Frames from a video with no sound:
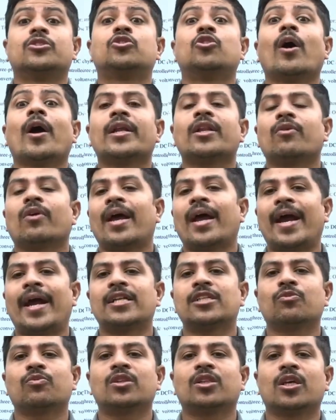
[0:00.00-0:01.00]
join your
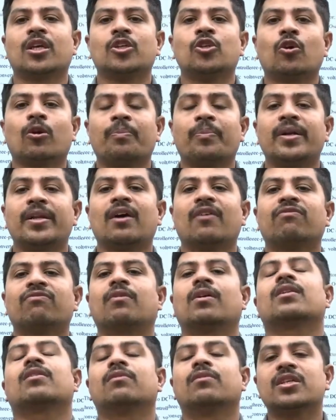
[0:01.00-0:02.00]
hands with Yourpedia
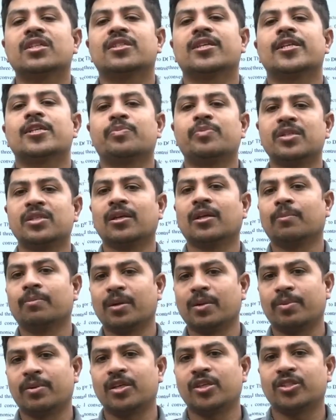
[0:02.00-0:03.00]
for this hpcl
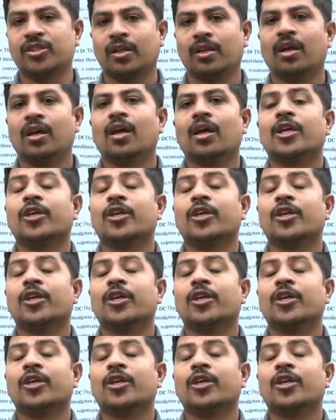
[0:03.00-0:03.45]
preparation